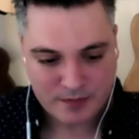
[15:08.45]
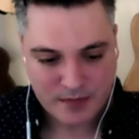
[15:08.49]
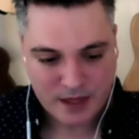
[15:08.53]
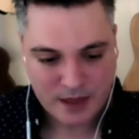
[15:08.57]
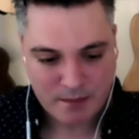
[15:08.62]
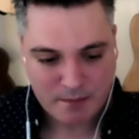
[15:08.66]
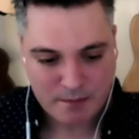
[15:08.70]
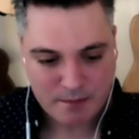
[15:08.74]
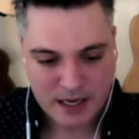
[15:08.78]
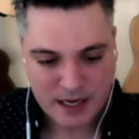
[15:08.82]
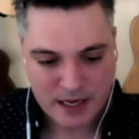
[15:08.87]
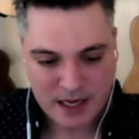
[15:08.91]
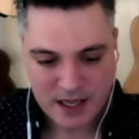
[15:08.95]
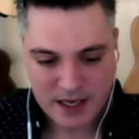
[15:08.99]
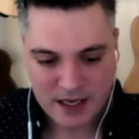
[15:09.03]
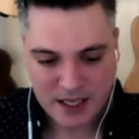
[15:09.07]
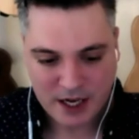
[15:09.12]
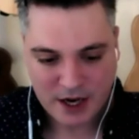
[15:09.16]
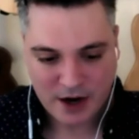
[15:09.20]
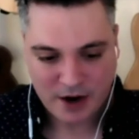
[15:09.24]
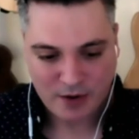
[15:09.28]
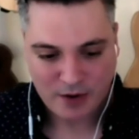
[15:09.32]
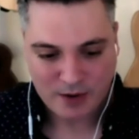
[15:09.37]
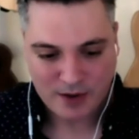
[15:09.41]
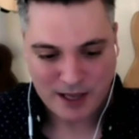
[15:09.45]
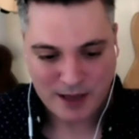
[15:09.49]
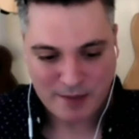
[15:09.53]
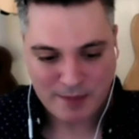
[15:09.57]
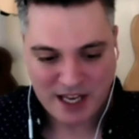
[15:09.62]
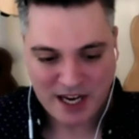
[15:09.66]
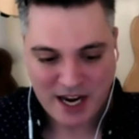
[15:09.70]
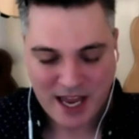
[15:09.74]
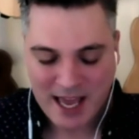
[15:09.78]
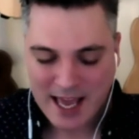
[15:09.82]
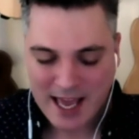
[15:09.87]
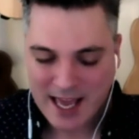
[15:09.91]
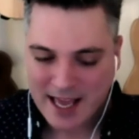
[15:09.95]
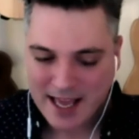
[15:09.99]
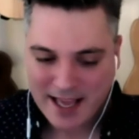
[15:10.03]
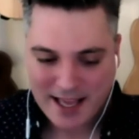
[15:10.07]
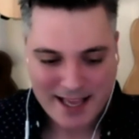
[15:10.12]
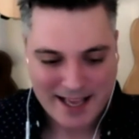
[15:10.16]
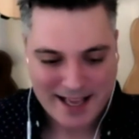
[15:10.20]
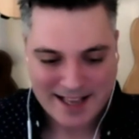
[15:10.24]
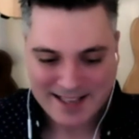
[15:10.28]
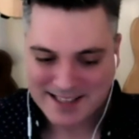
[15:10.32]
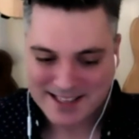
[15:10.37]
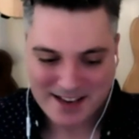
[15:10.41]
But, you know, I mean,
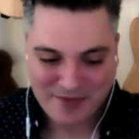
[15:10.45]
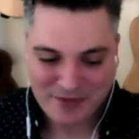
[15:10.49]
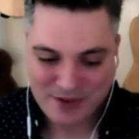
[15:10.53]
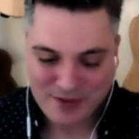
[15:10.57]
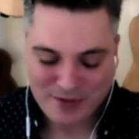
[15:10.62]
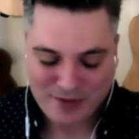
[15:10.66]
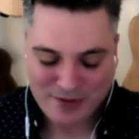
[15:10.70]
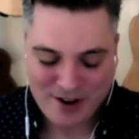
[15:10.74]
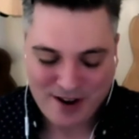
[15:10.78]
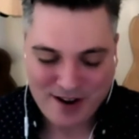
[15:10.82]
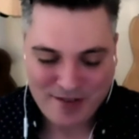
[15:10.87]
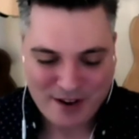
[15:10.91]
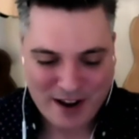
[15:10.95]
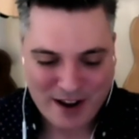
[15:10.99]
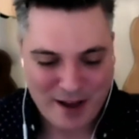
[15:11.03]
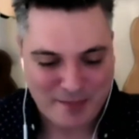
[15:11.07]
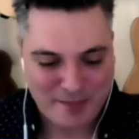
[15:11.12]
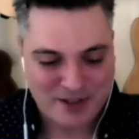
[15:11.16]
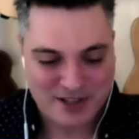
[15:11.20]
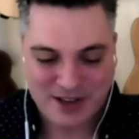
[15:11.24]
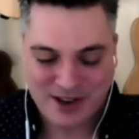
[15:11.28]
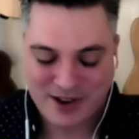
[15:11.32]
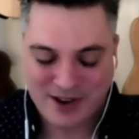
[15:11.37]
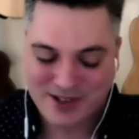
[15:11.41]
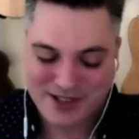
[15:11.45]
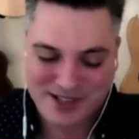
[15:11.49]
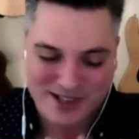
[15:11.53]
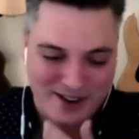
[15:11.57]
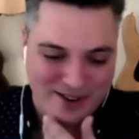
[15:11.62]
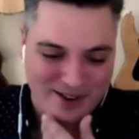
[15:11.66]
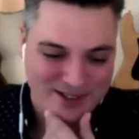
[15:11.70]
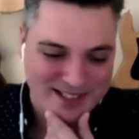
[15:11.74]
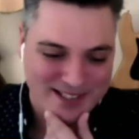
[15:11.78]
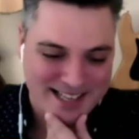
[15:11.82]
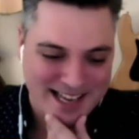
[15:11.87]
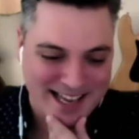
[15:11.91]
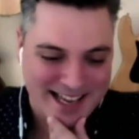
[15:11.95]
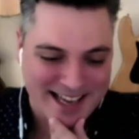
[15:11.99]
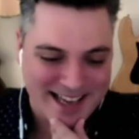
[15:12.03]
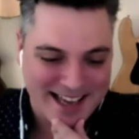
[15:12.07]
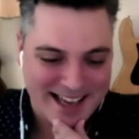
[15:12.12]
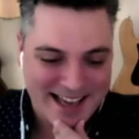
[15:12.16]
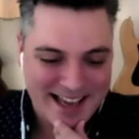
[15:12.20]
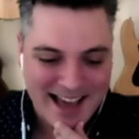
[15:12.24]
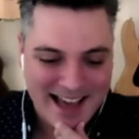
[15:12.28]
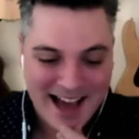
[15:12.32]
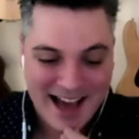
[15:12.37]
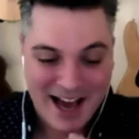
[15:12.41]
it's different for every episode. So it's like,
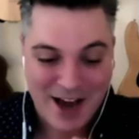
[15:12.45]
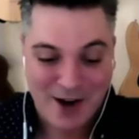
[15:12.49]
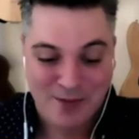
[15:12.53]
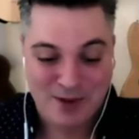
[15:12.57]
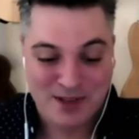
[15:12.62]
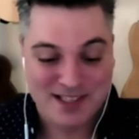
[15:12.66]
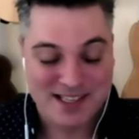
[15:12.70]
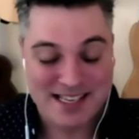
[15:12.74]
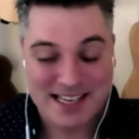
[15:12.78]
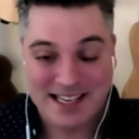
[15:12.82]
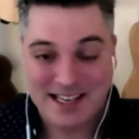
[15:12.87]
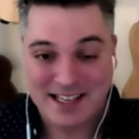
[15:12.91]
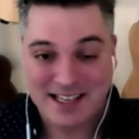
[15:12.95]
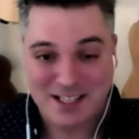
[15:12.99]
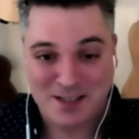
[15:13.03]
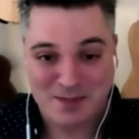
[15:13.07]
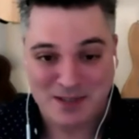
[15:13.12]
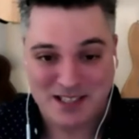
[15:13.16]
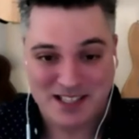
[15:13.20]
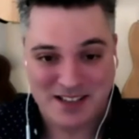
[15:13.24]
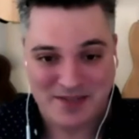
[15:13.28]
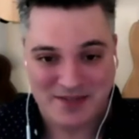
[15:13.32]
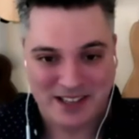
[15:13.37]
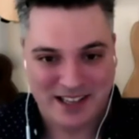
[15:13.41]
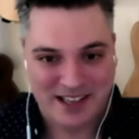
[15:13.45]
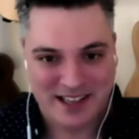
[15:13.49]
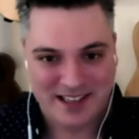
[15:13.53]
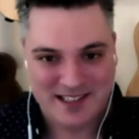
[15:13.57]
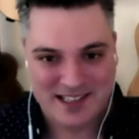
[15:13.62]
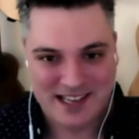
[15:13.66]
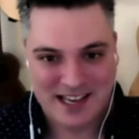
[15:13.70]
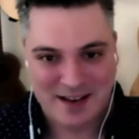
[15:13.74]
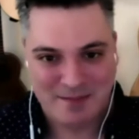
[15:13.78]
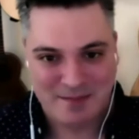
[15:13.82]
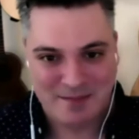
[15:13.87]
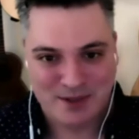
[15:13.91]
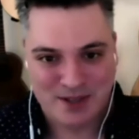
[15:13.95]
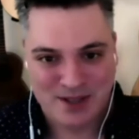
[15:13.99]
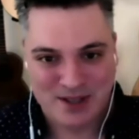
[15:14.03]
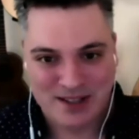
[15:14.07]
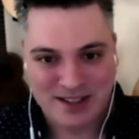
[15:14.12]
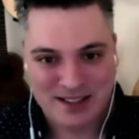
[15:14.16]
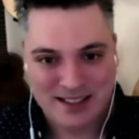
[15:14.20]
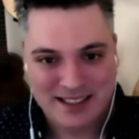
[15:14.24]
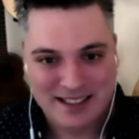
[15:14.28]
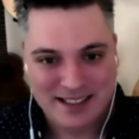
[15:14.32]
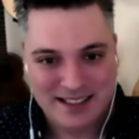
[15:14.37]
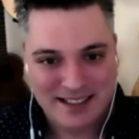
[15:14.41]
I almost need a specific
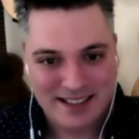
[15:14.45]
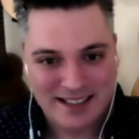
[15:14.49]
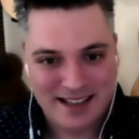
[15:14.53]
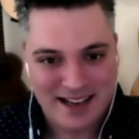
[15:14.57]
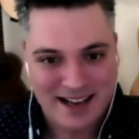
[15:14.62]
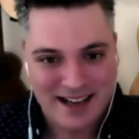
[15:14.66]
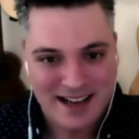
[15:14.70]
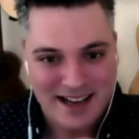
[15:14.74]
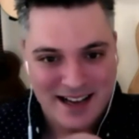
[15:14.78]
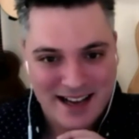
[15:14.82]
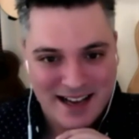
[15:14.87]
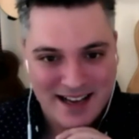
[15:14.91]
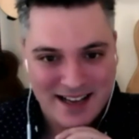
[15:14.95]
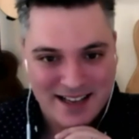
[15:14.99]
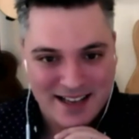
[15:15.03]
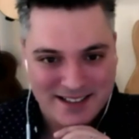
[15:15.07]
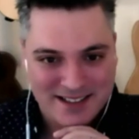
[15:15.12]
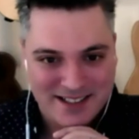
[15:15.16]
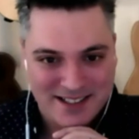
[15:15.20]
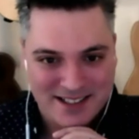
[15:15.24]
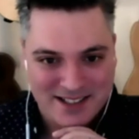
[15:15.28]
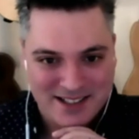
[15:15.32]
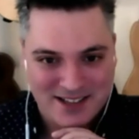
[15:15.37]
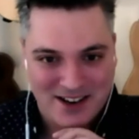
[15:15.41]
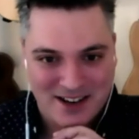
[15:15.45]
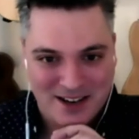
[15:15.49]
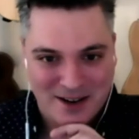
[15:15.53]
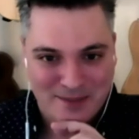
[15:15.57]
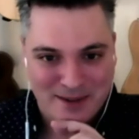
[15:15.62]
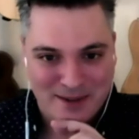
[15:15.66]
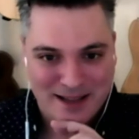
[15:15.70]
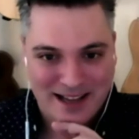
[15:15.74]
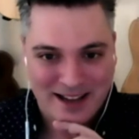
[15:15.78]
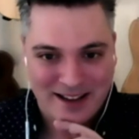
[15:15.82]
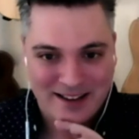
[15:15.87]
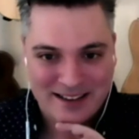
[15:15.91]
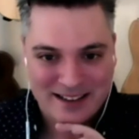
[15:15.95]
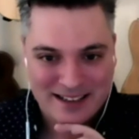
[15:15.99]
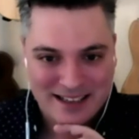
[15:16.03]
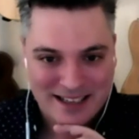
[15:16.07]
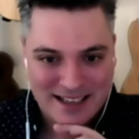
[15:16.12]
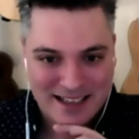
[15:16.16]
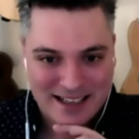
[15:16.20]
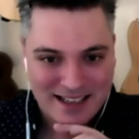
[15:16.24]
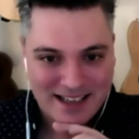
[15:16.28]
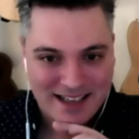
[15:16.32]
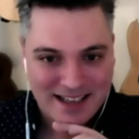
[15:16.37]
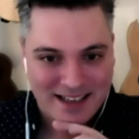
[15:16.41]
example to talk about.
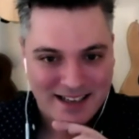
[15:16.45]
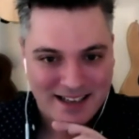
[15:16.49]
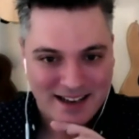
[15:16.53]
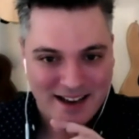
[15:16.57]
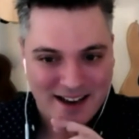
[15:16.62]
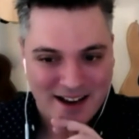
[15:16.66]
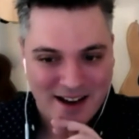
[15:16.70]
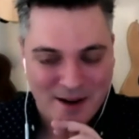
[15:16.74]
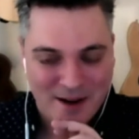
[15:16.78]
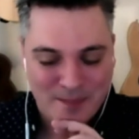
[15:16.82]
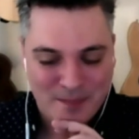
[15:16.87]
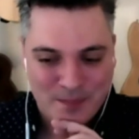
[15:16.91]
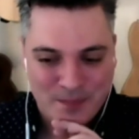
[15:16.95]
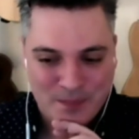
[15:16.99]
Let